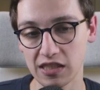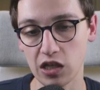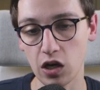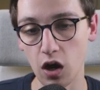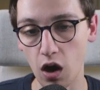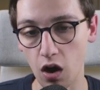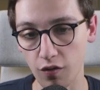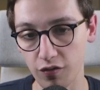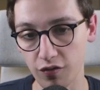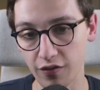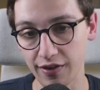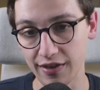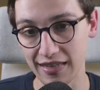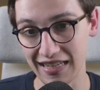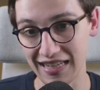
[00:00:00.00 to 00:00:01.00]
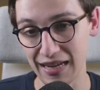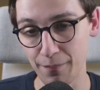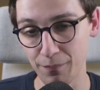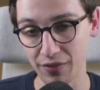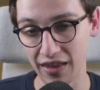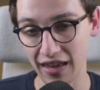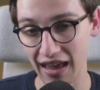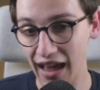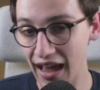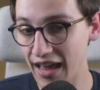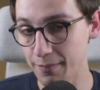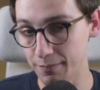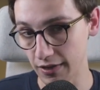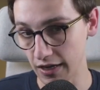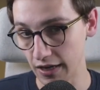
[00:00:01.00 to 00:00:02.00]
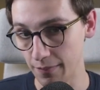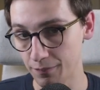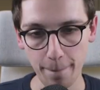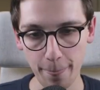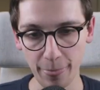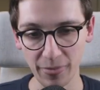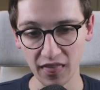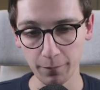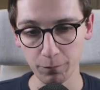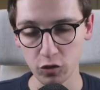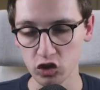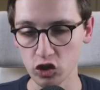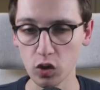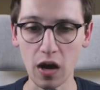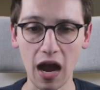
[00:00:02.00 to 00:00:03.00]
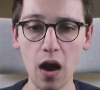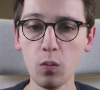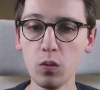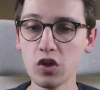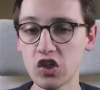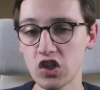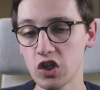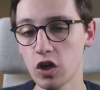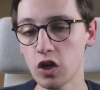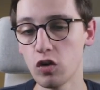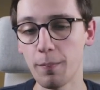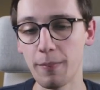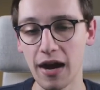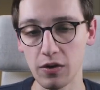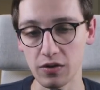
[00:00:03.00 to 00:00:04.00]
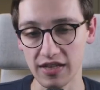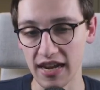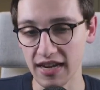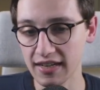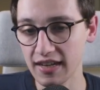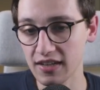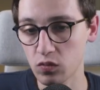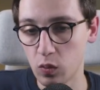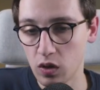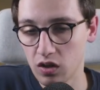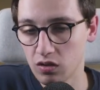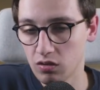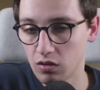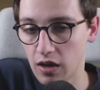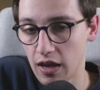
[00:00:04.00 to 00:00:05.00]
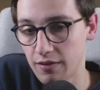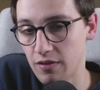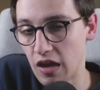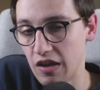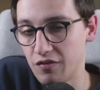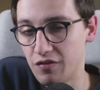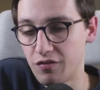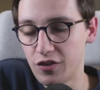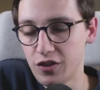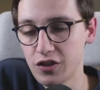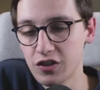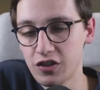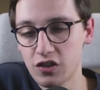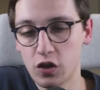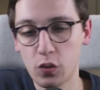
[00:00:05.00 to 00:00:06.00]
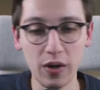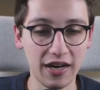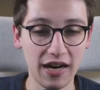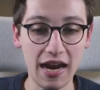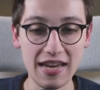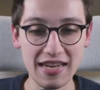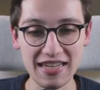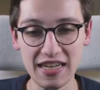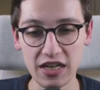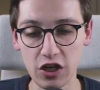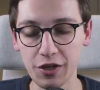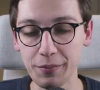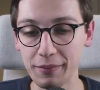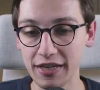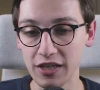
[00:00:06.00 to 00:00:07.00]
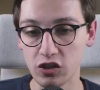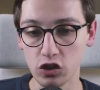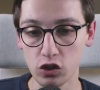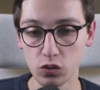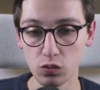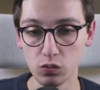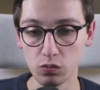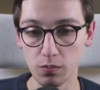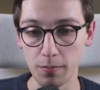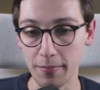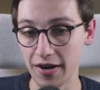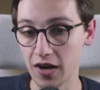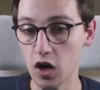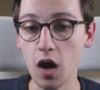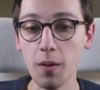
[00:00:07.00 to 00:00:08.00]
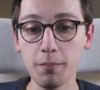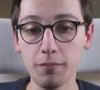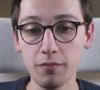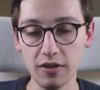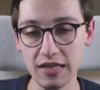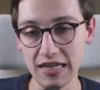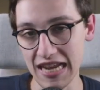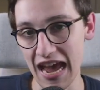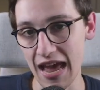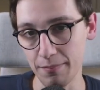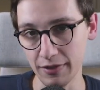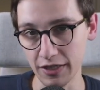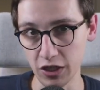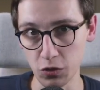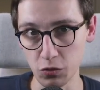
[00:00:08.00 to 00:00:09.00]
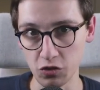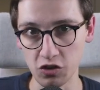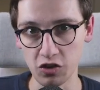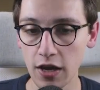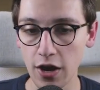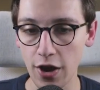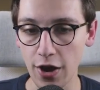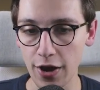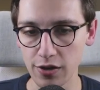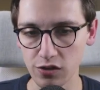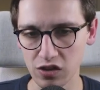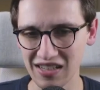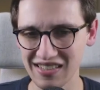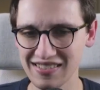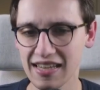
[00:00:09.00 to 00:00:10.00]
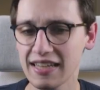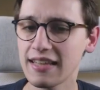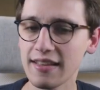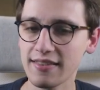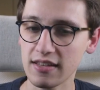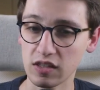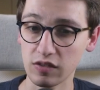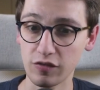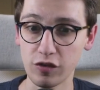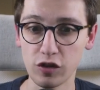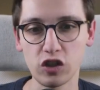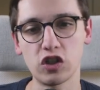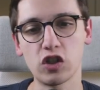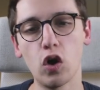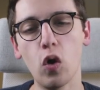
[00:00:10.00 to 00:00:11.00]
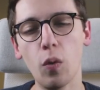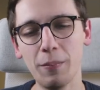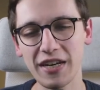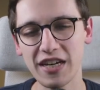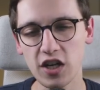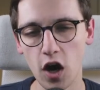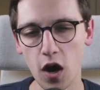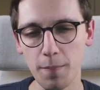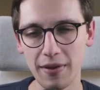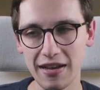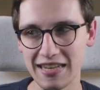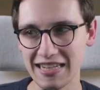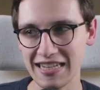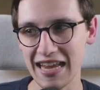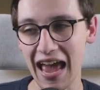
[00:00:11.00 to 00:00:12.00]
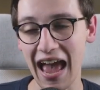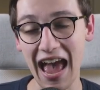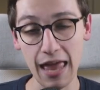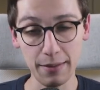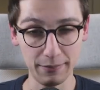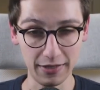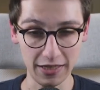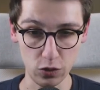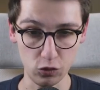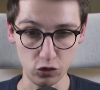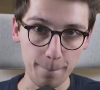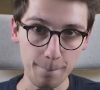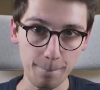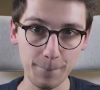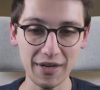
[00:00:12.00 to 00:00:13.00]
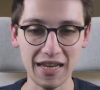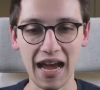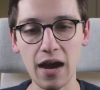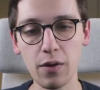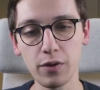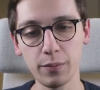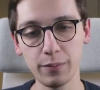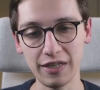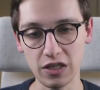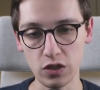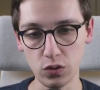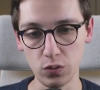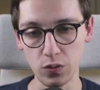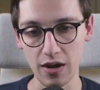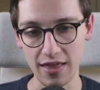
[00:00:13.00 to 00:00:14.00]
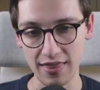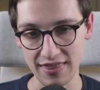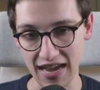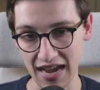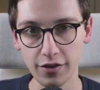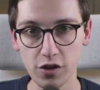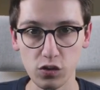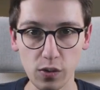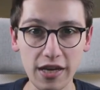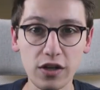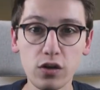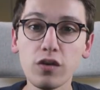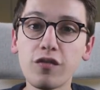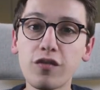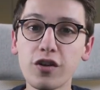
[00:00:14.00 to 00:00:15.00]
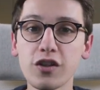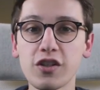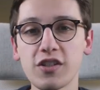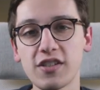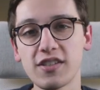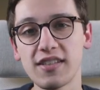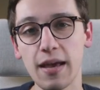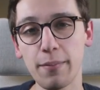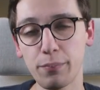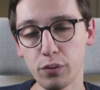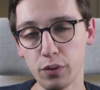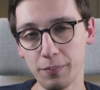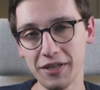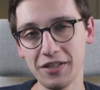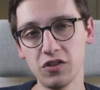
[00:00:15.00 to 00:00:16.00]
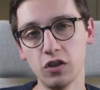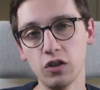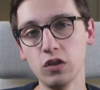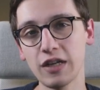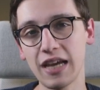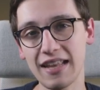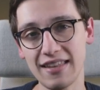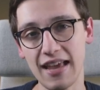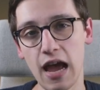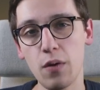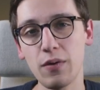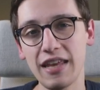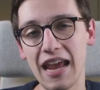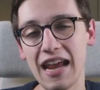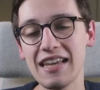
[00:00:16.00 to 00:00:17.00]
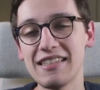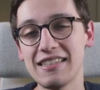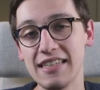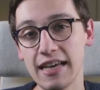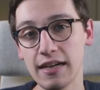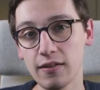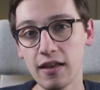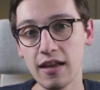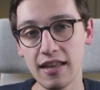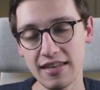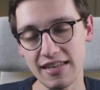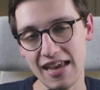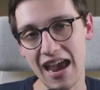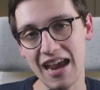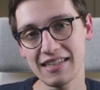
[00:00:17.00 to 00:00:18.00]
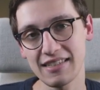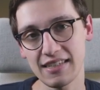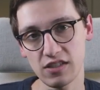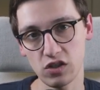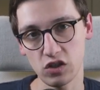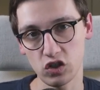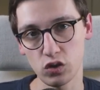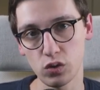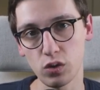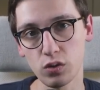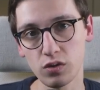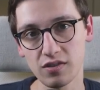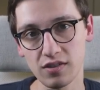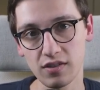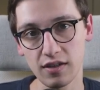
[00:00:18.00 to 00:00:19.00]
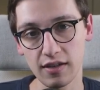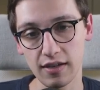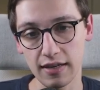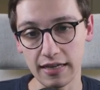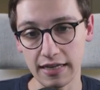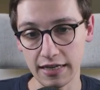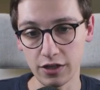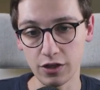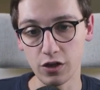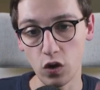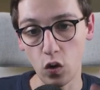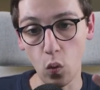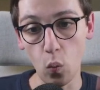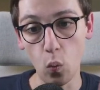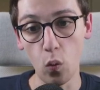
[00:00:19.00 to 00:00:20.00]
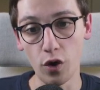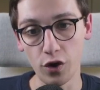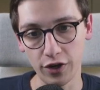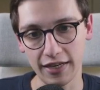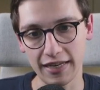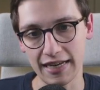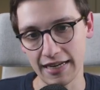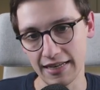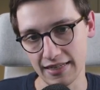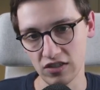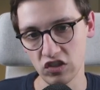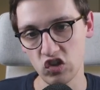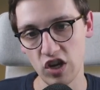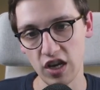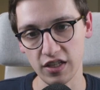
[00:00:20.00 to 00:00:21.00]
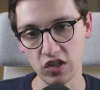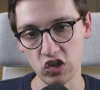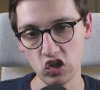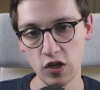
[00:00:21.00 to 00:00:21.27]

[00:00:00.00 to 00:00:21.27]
of the admin. So how would you go about getting that? Well, a first quick idea could be to become the admin user. So let's take that as a first goal, become the admin user. But how do we do that? Well, a good first step would be to look at how the ACL, the access controls here, work in this challenge.